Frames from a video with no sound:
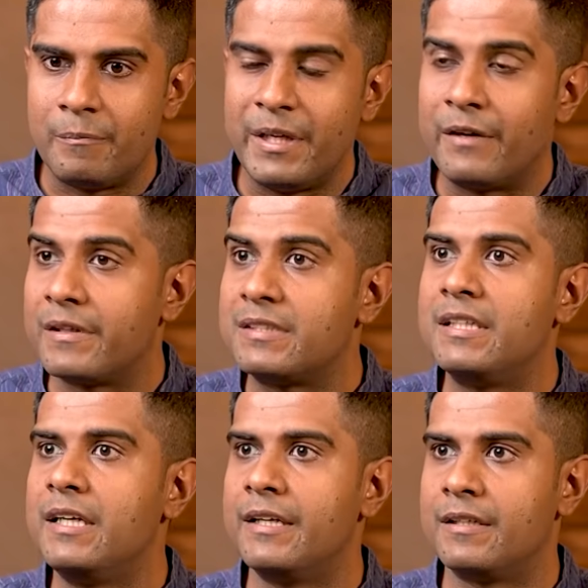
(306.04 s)
be
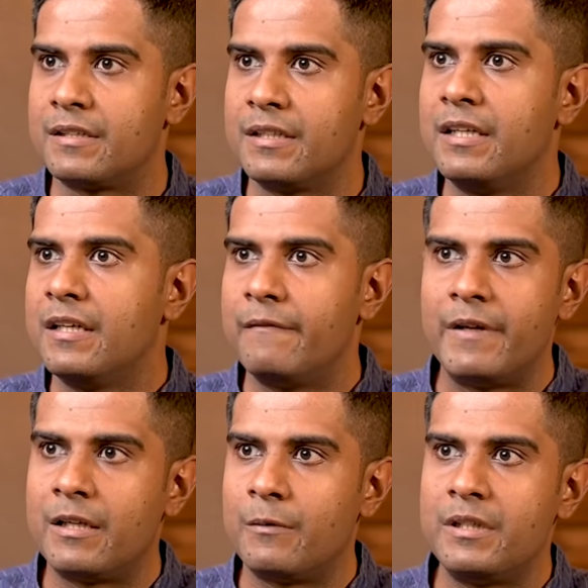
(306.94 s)
resilient
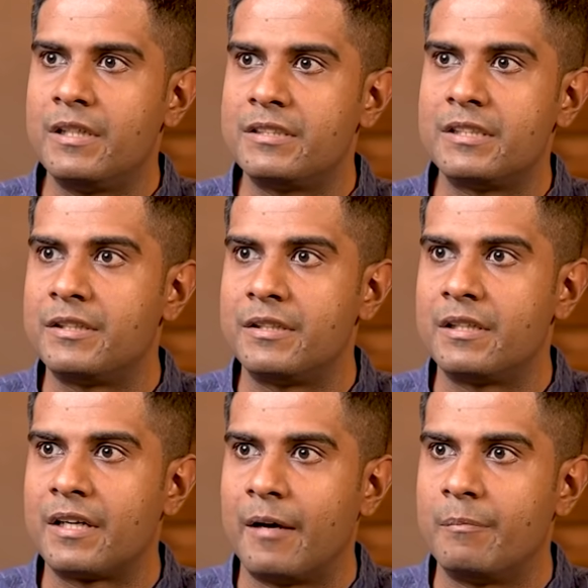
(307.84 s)
whenever there is a
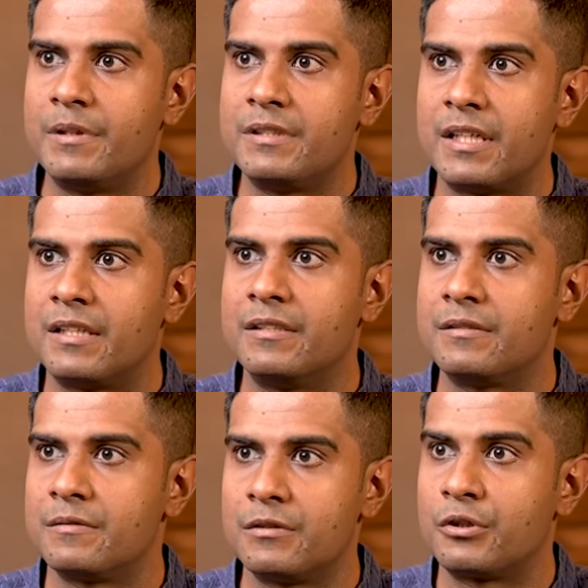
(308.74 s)
trigger happens, that
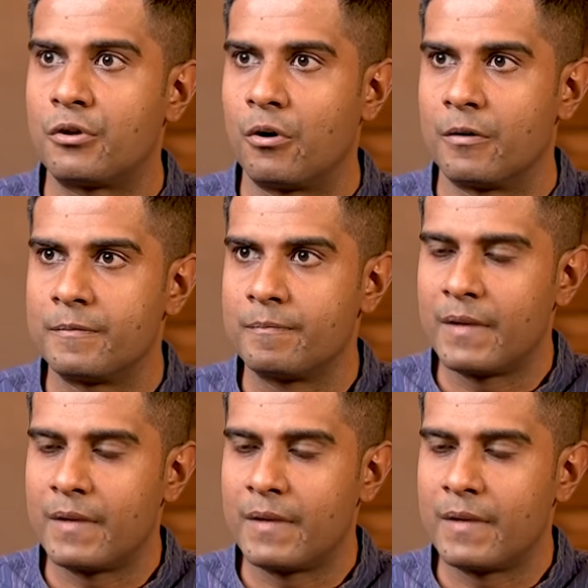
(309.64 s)
is strong.